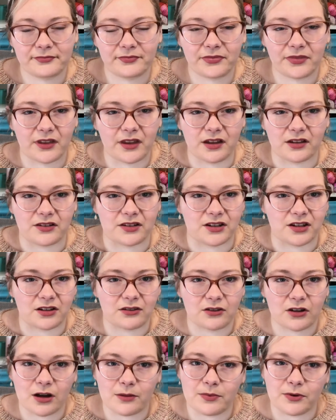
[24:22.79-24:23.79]
I don't know, a
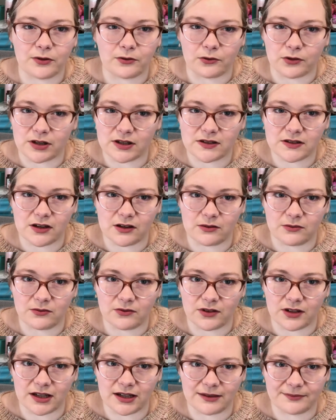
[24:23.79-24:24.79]
couple of weeks
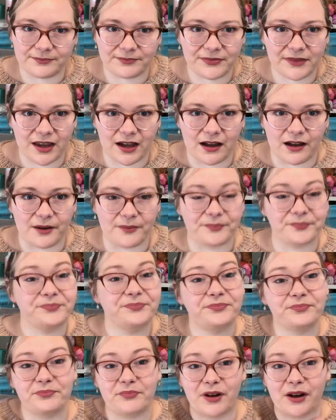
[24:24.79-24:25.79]
hopefully,
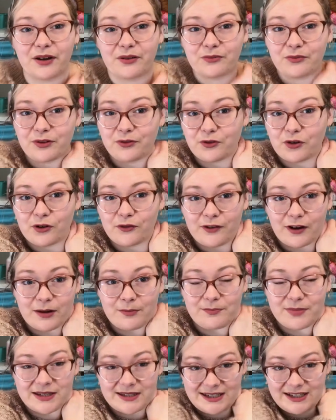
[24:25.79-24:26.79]
but we've got a very
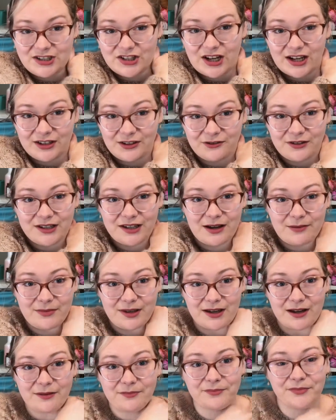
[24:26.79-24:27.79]
busy January coming
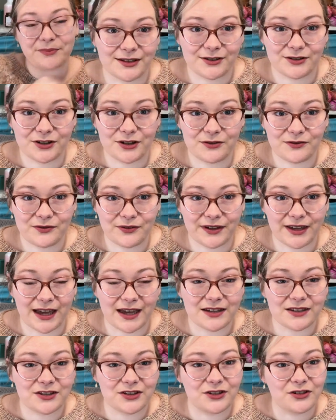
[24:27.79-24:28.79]
up. Don't
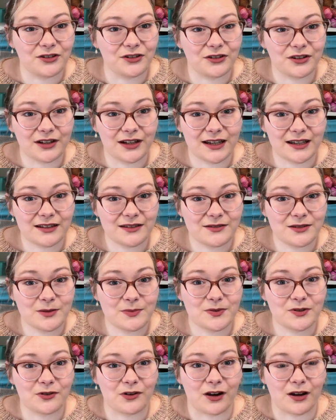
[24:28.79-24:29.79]
forget to click the
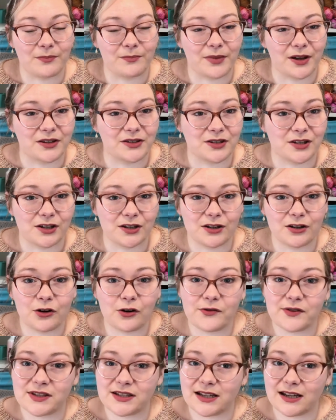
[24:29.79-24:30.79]
subscribe button.
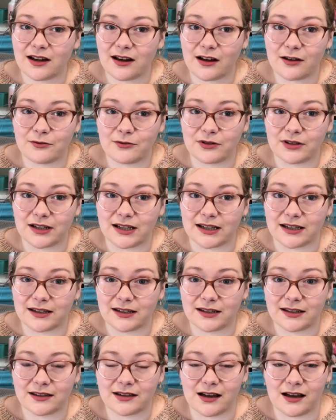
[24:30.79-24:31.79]
Obviously I will link
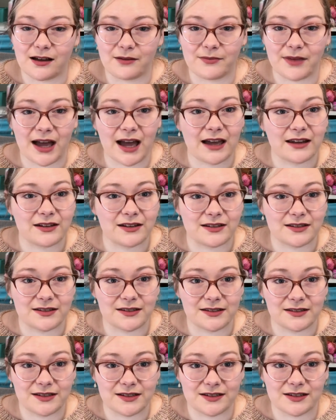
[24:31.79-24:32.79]
Hannah's
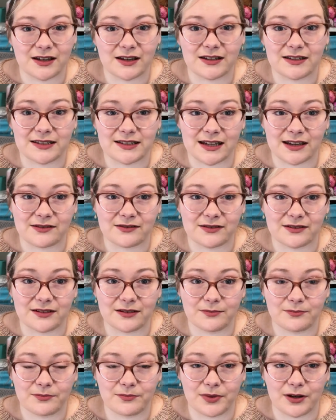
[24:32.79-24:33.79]
designs down
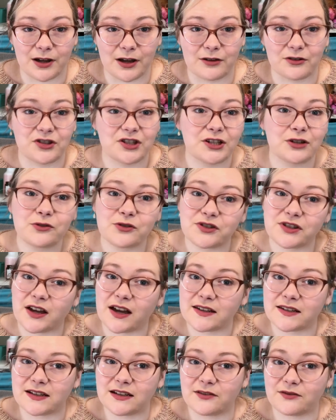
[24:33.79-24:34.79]
below. She also has
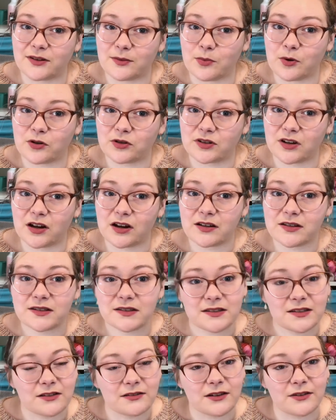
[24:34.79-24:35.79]
a lovely podcast,
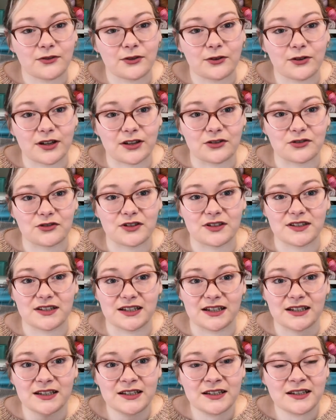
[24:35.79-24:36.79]
so if you're interested,